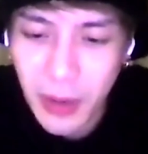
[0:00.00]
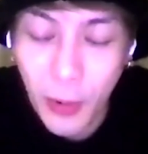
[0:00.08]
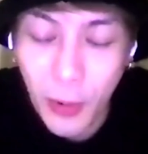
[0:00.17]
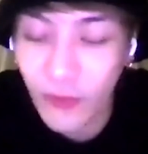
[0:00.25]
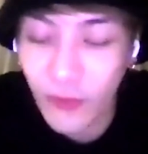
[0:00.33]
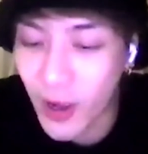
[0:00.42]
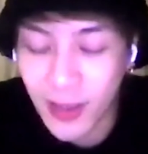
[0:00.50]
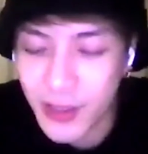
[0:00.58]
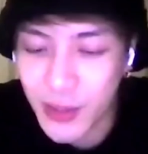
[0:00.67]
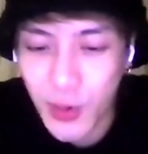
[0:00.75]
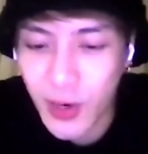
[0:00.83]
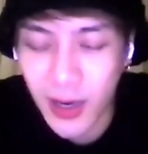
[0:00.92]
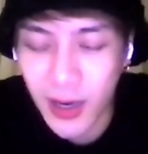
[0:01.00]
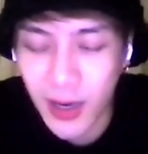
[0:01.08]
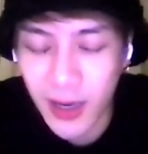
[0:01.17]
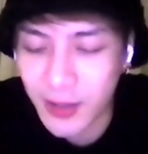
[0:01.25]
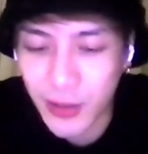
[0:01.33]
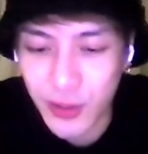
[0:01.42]
move on
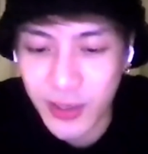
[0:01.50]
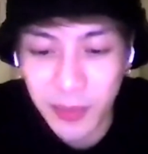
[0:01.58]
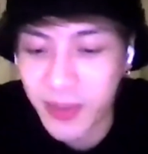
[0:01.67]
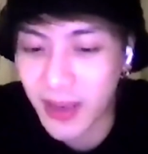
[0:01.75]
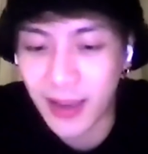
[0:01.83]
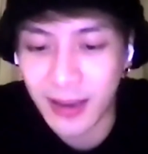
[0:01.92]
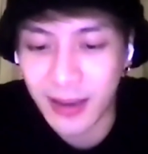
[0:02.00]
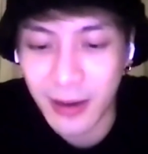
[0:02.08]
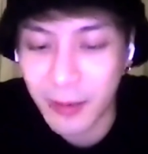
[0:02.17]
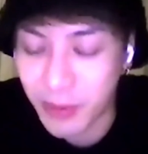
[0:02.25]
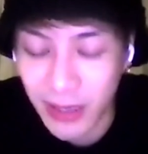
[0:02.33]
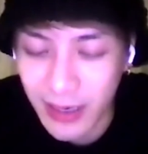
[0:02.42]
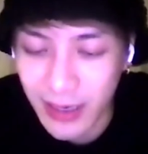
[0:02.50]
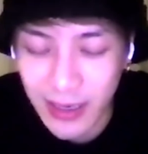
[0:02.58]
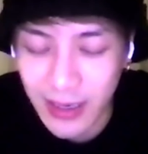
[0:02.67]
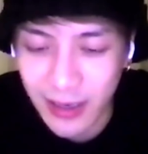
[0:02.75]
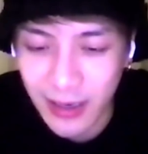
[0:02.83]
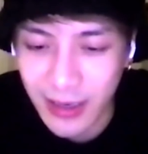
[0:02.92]
to something
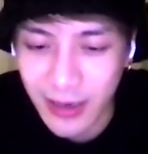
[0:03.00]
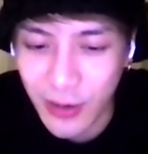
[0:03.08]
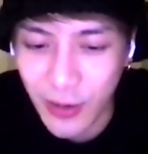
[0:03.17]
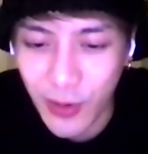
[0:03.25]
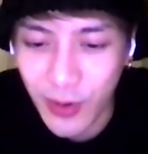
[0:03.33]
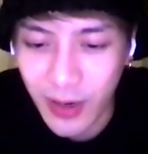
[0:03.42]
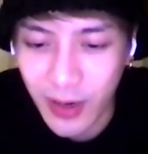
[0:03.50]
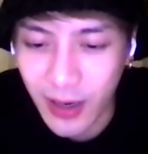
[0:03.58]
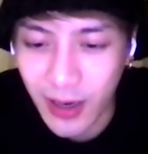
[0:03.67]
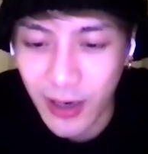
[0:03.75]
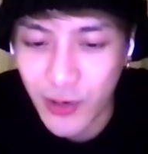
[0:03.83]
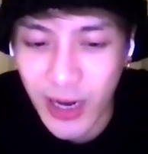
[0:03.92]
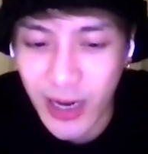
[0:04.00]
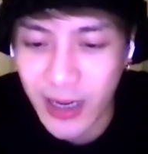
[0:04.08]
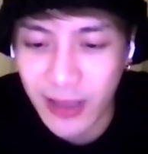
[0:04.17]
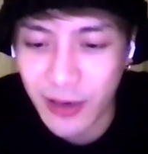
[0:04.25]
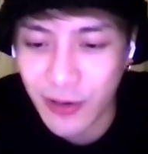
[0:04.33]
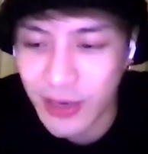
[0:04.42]
completely, like 180
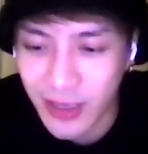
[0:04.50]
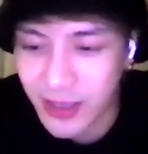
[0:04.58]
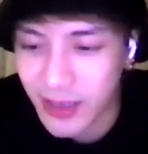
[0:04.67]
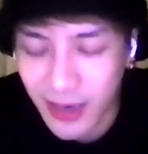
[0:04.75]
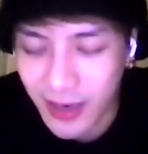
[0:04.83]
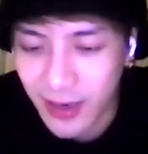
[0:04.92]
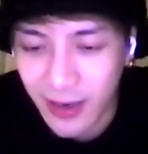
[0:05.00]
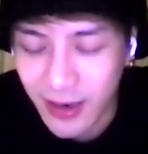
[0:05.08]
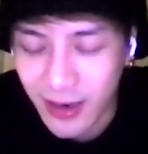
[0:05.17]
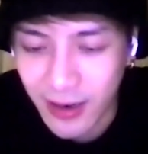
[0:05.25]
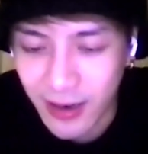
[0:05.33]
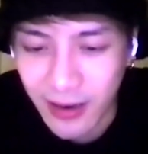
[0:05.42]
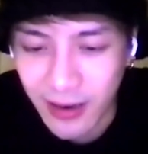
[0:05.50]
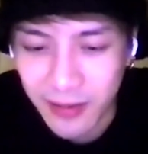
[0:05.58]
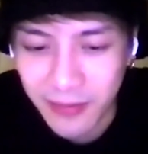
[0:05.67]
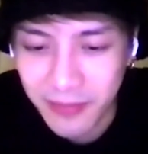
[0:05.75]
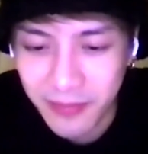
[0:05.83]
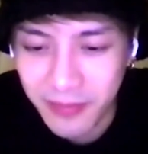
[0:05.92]
degrees uh,
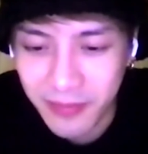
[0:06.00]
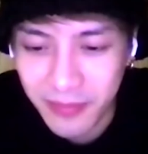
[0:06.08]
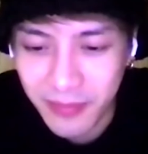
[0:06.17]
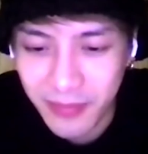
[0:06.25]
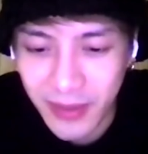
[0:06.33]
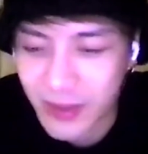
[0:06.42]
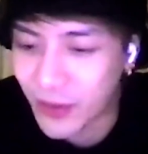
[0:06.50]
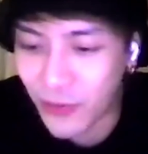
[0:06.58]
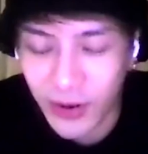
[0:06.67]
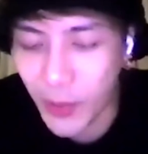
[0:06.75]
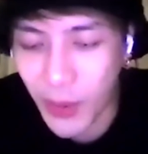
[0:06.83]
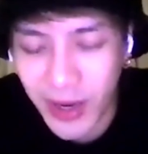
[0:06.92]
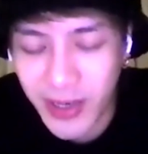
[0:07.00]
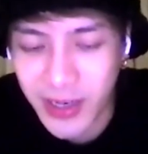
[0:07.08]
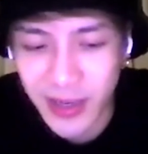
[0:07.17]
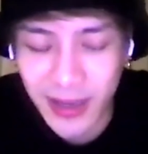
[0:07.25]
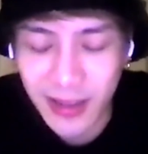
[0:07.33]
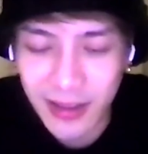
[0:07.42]
in different
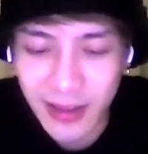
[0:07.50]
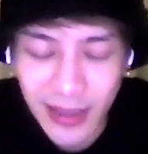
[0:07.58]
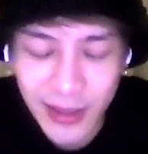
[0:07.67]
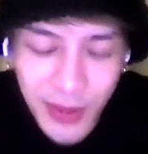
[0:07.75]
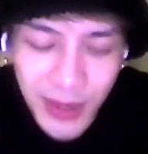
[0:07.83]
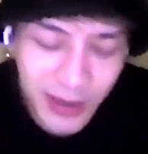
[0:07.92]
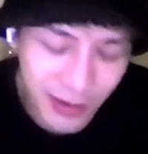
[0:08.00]
direction, and then that's why